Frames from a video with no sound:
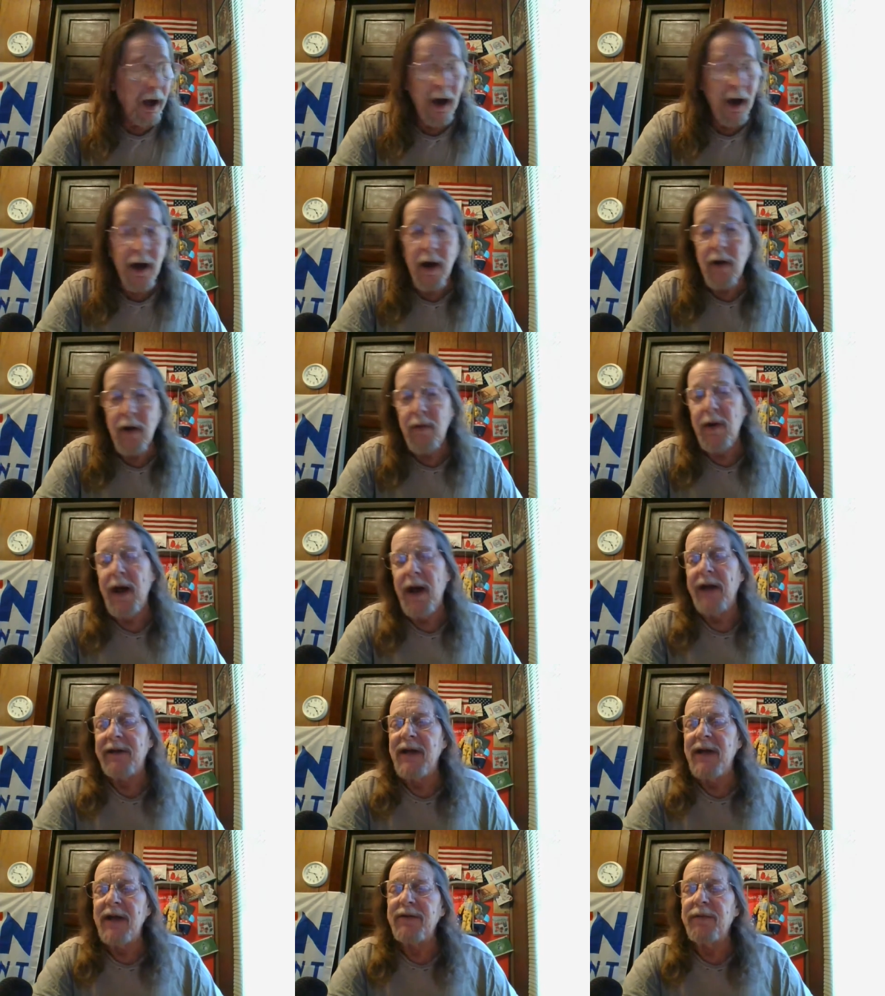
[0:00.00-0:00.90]
All
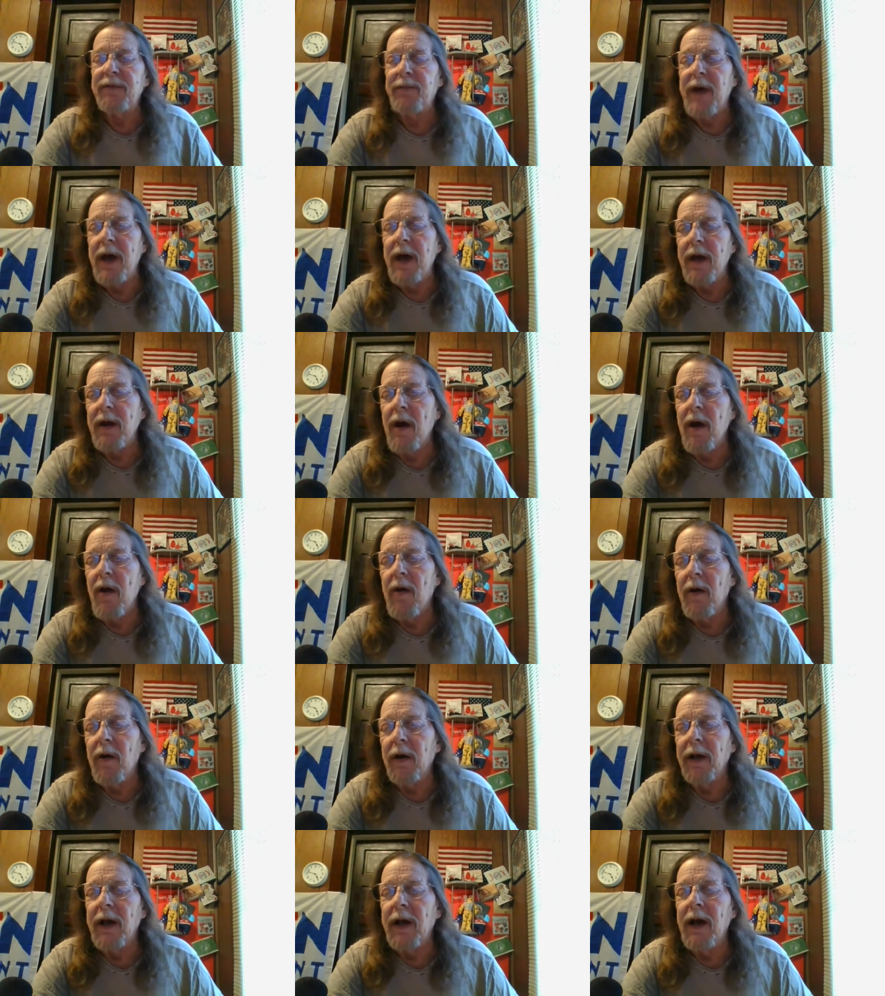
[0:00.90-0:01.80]
right, that's about
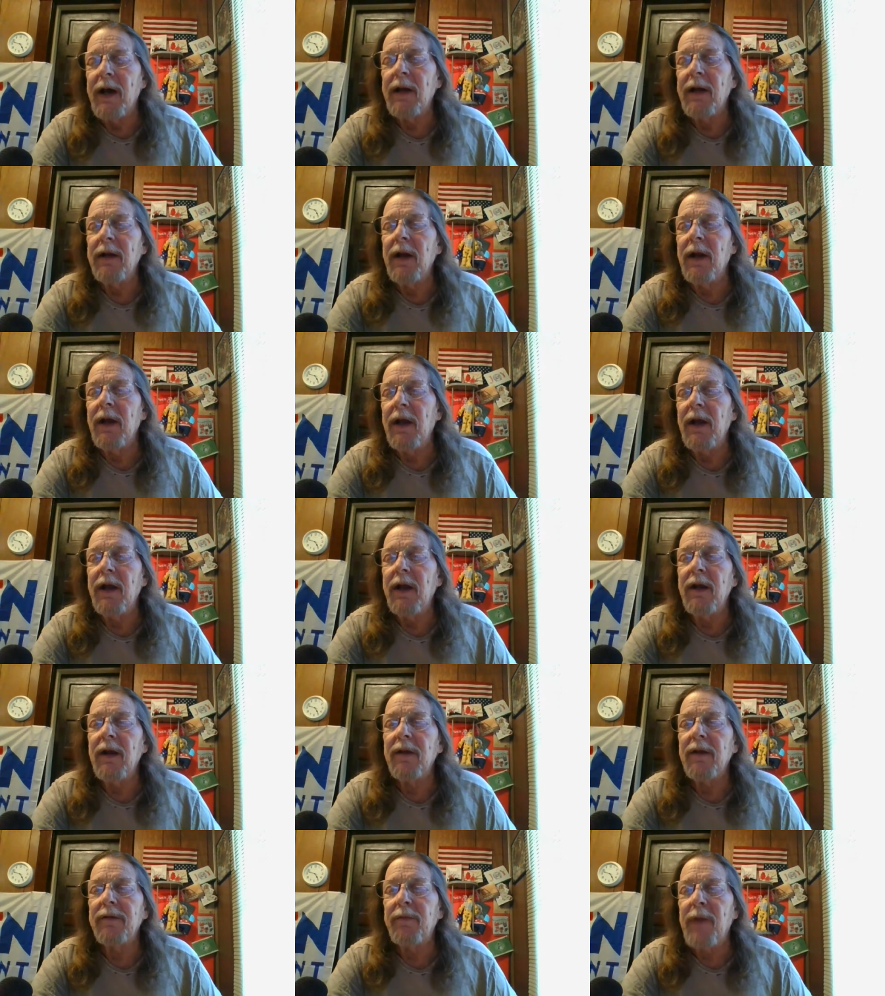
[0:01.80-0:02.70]
all I got,
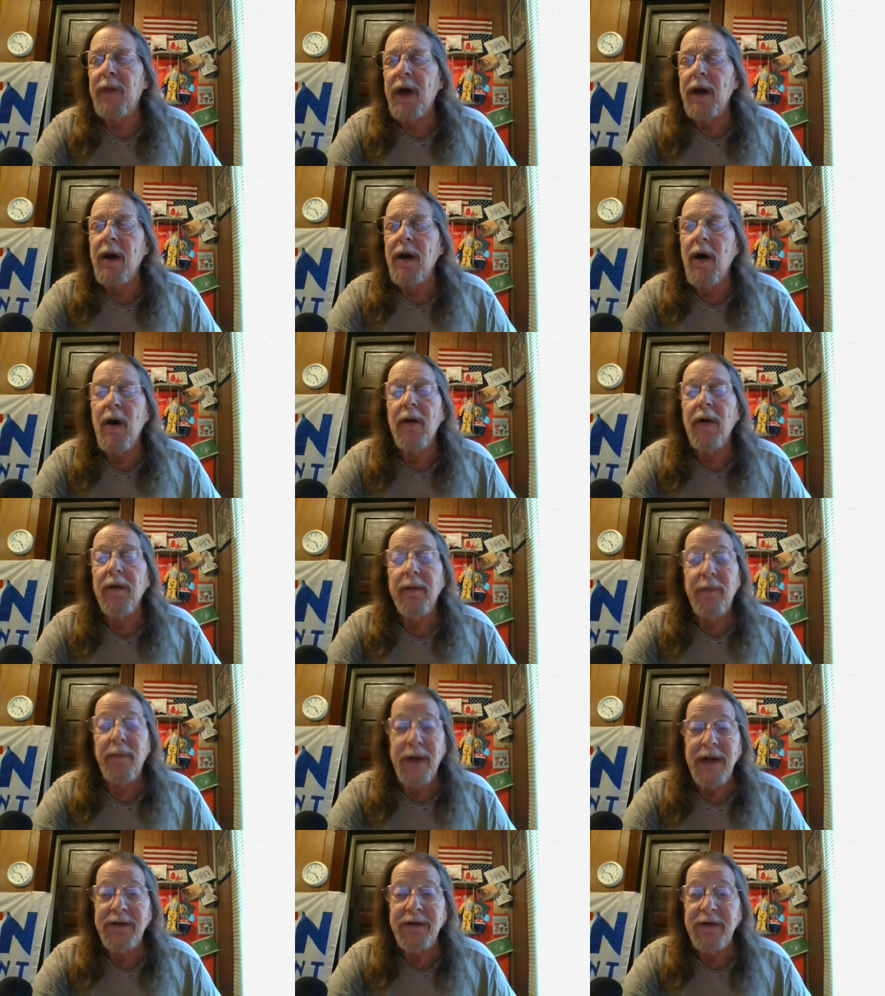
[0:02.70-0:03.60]
and that's about all
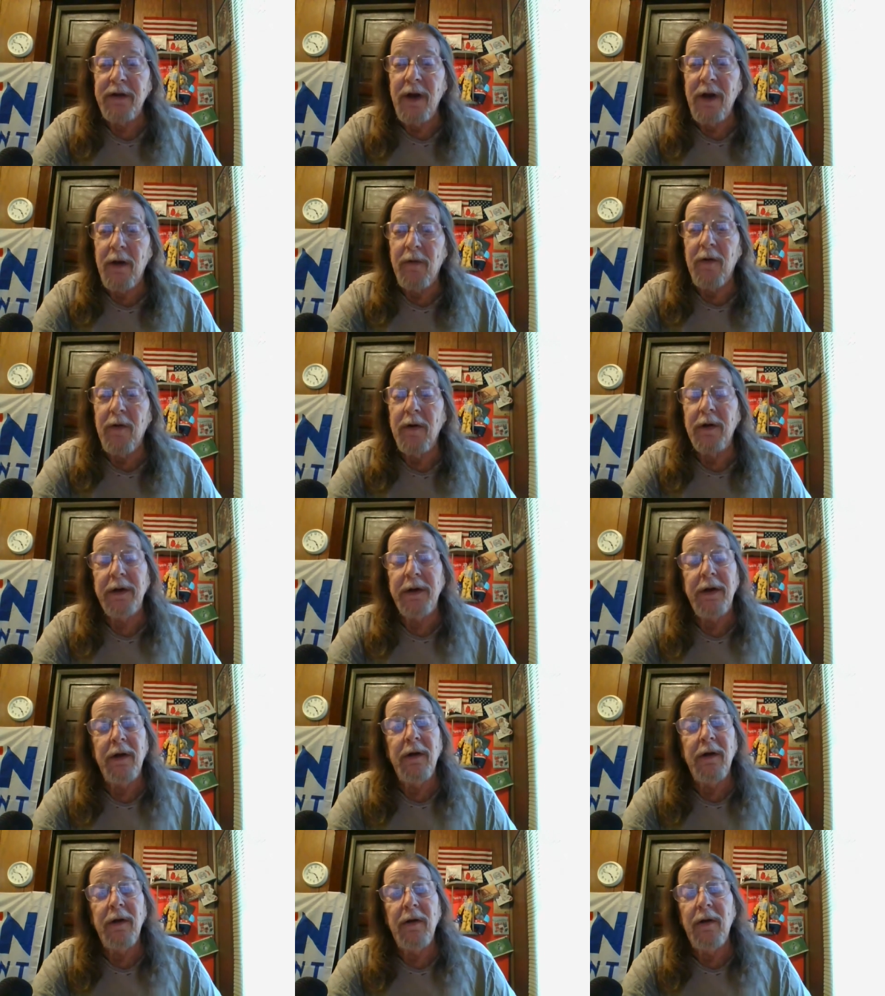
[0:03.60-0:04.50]
the bitching I want
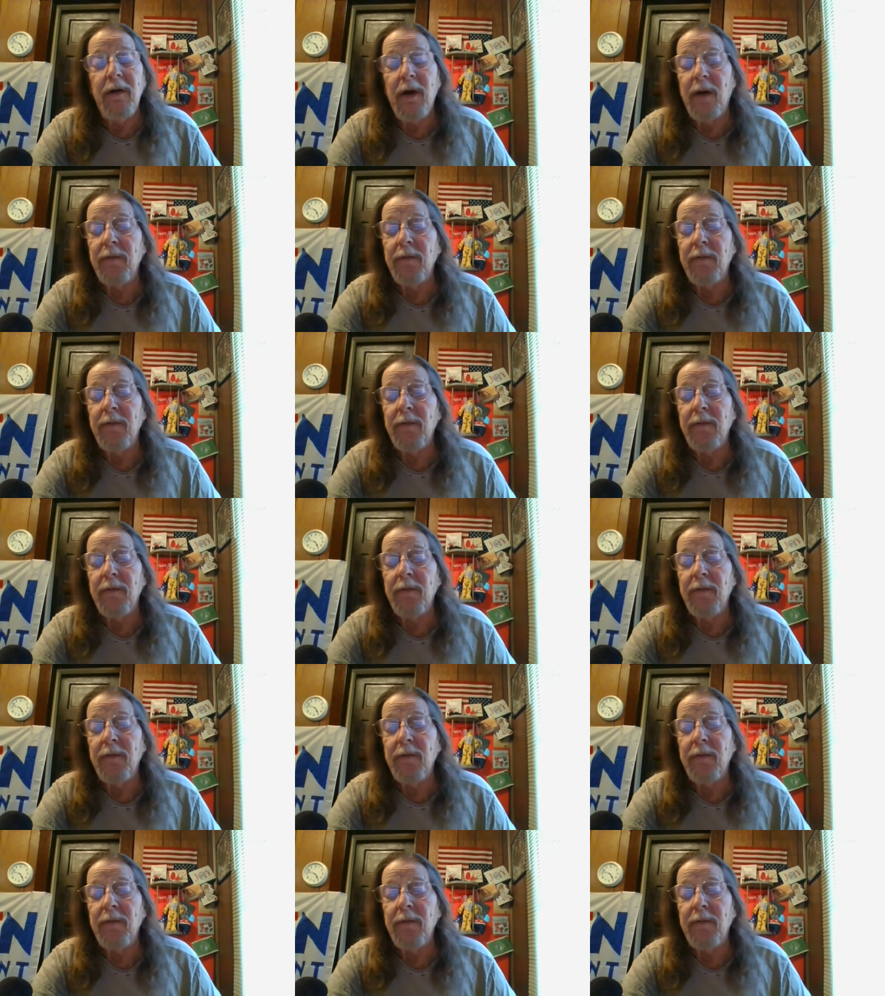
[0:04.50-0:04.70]
to do.